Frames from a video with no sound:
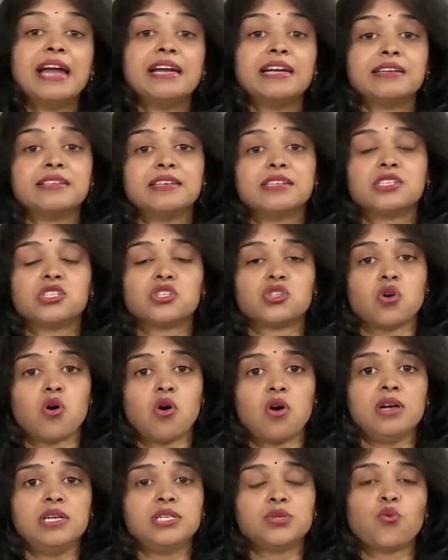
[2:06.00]
added the
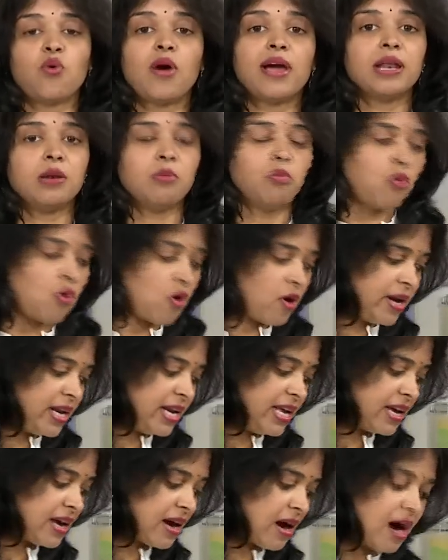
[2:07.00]
salt while
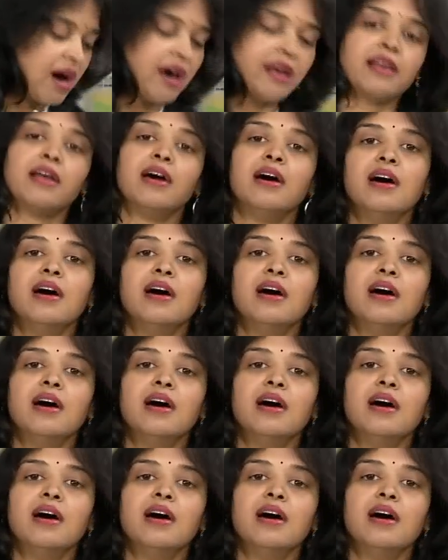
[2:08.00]
boiling our